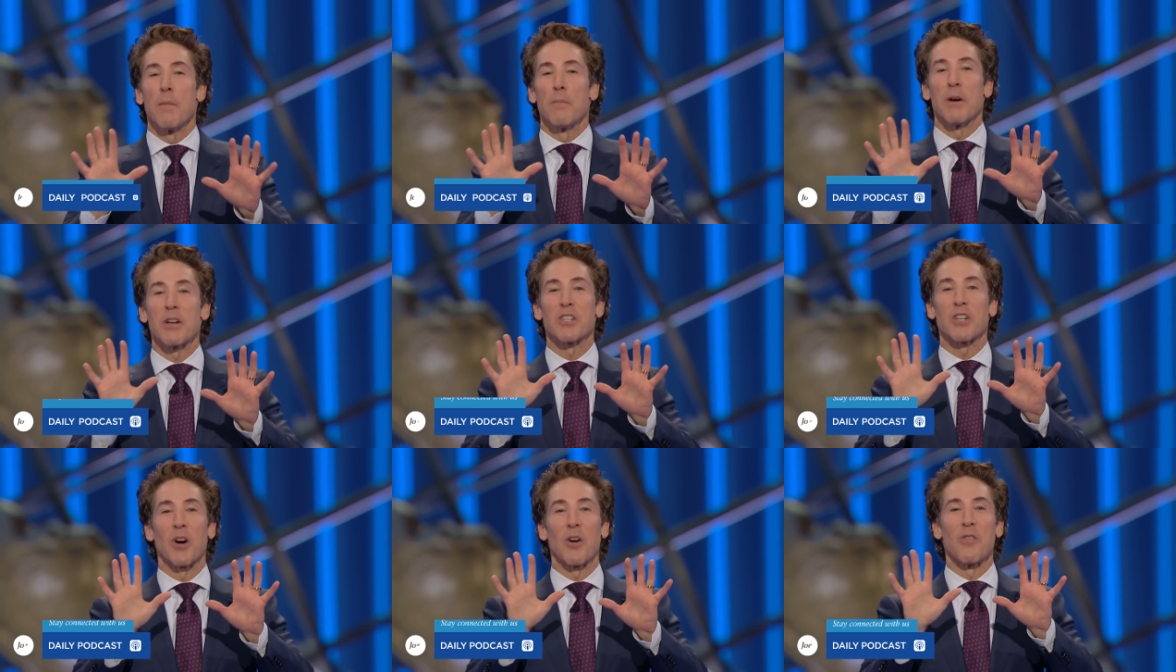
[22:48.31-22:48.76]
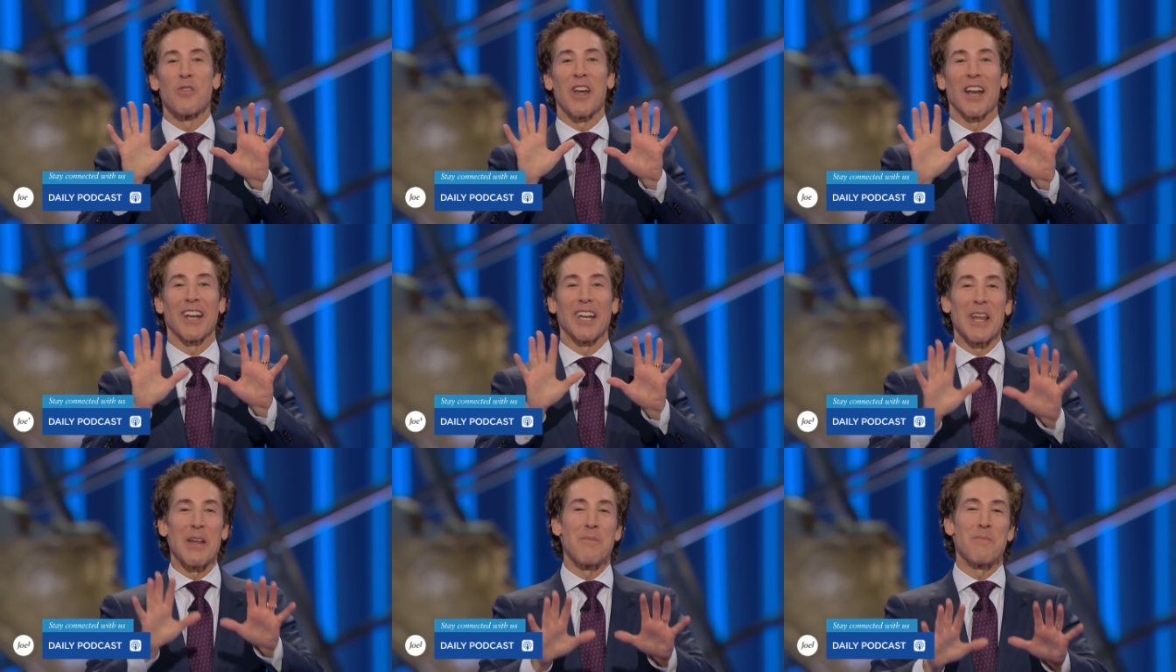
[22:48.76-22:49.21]
but turn
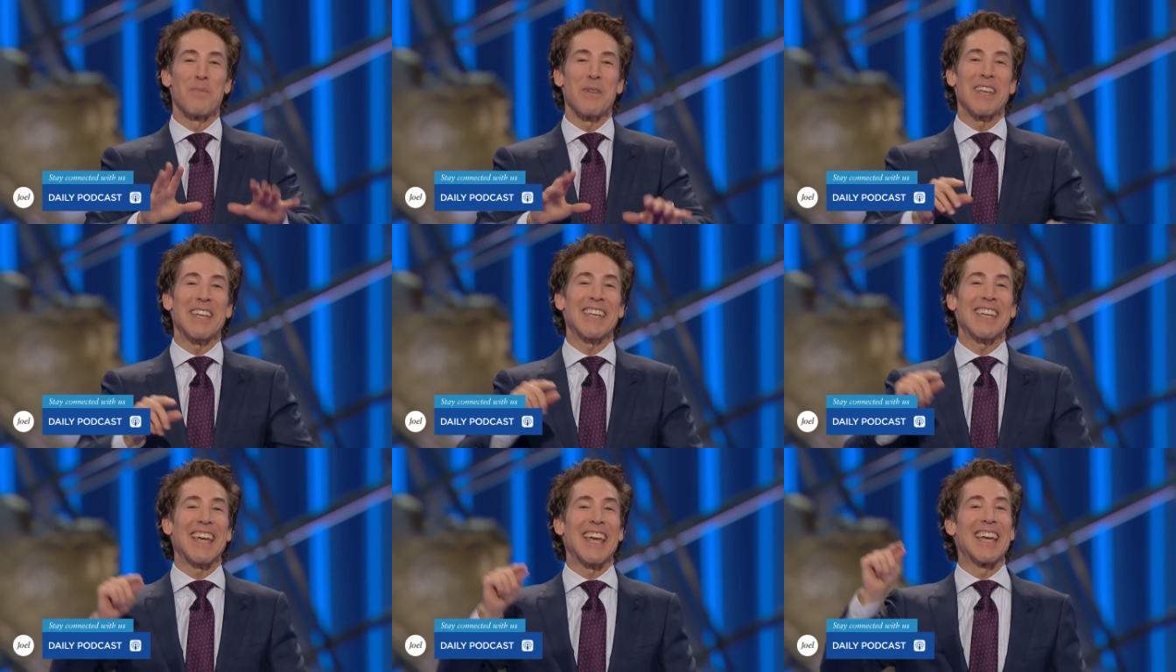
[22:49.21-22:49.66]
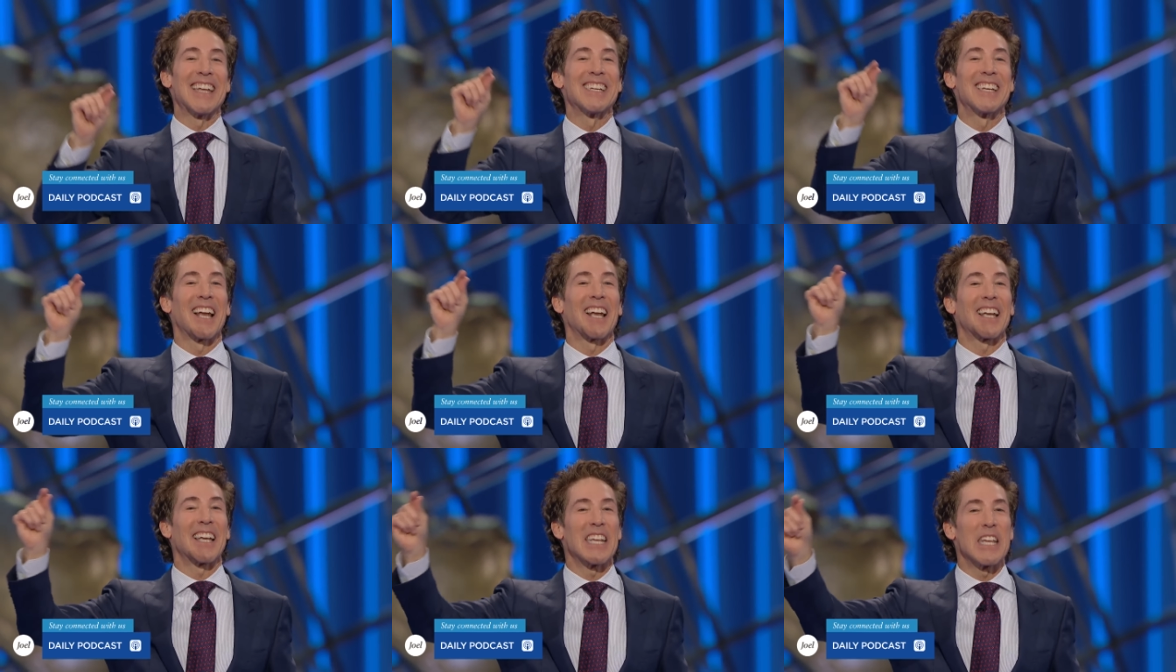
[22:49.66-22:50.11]
the limping
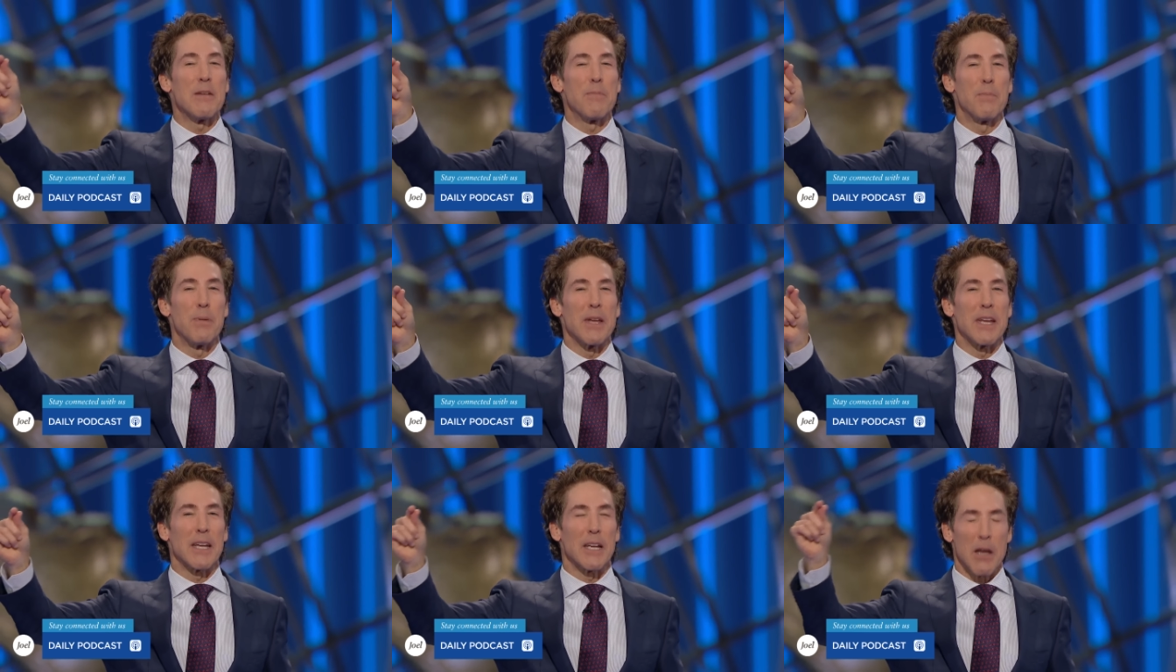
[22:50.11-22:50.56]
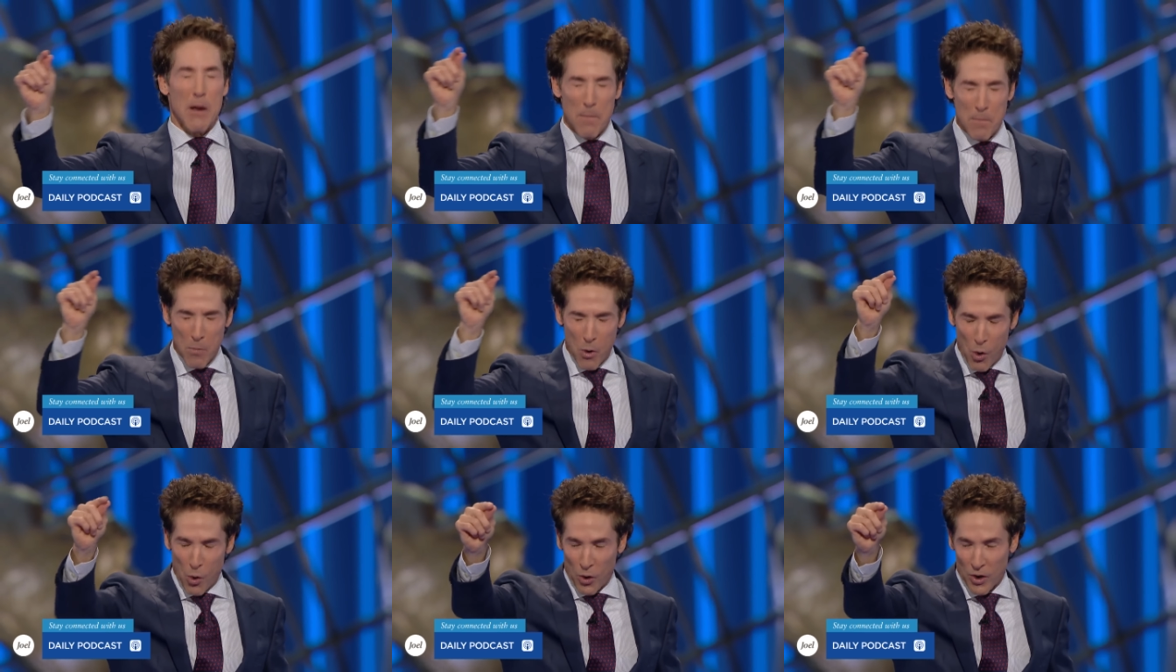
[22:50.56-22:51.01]
into leaping
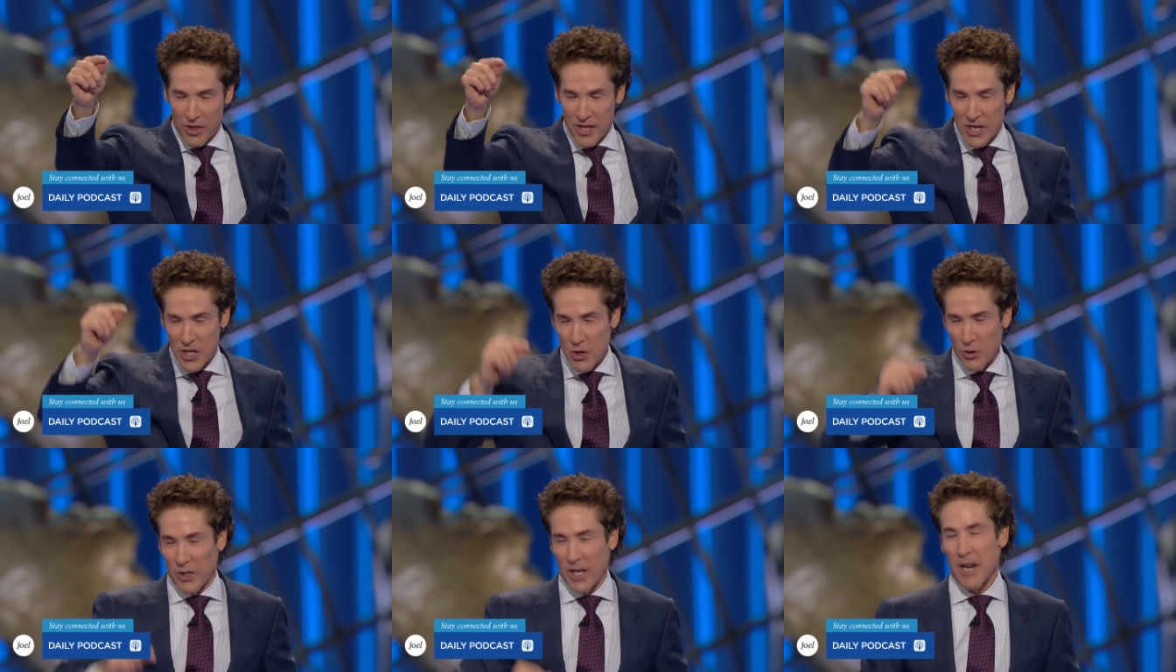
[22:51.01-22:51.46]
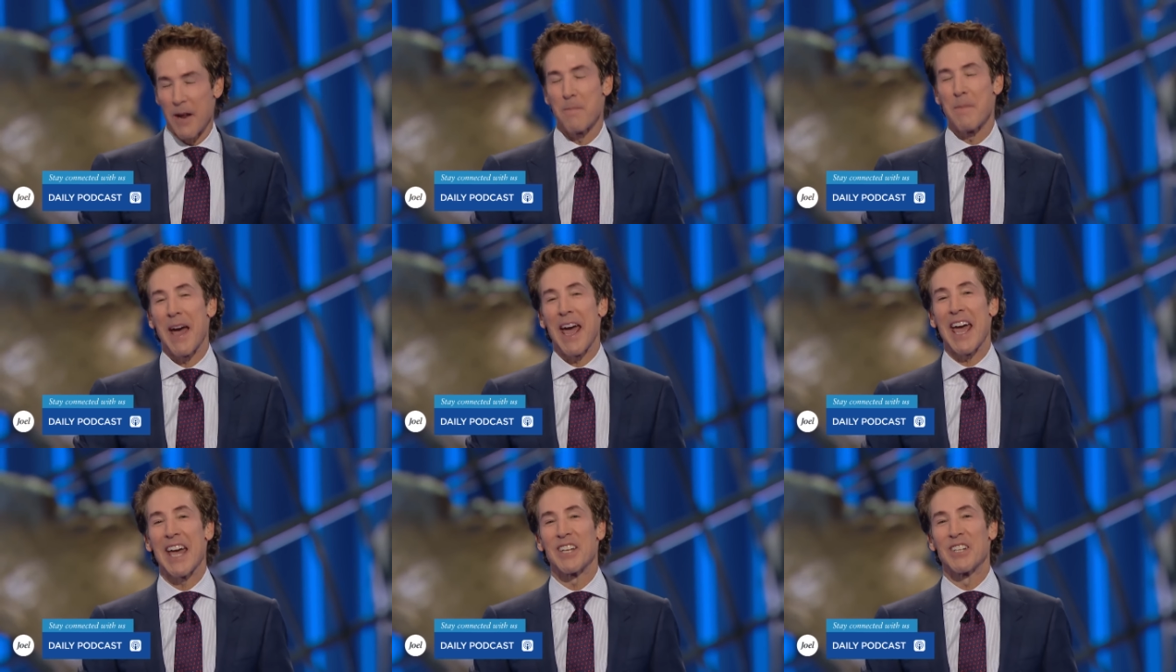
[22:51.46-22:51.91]
more than you can
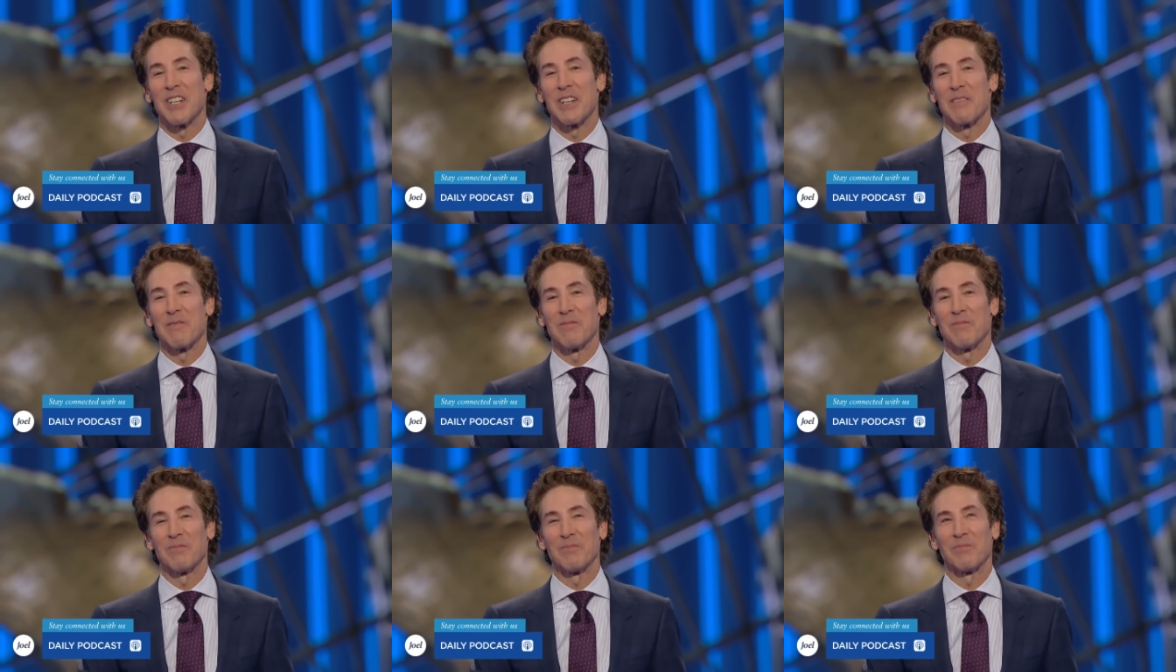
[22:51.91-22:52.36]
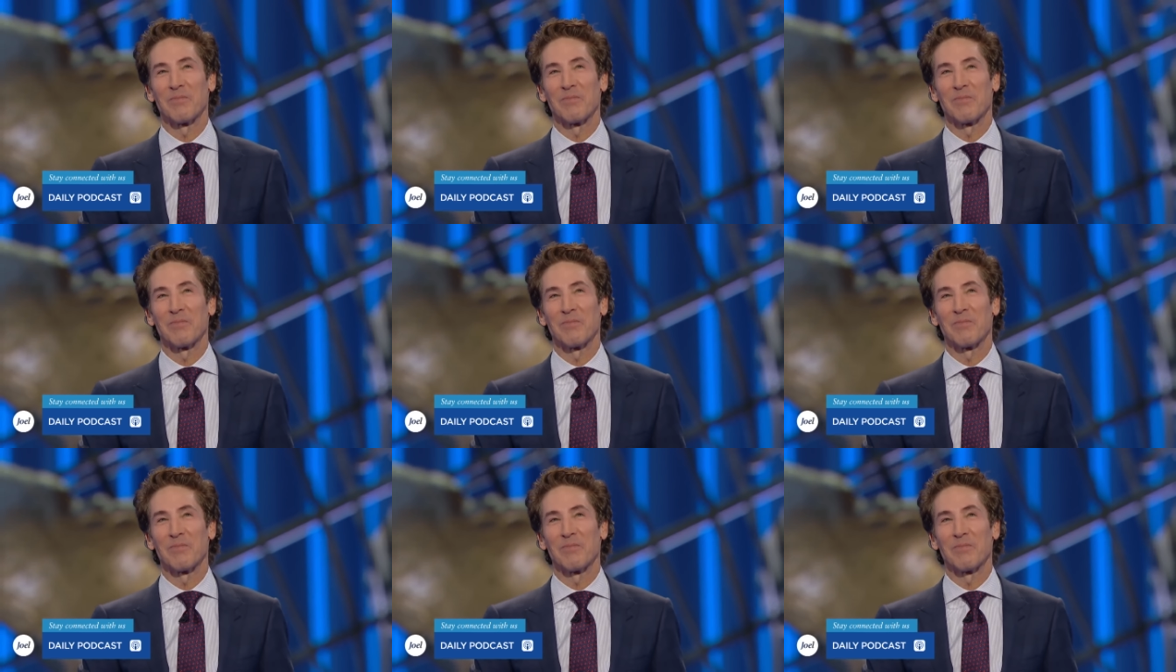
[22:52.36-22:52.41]
imagine.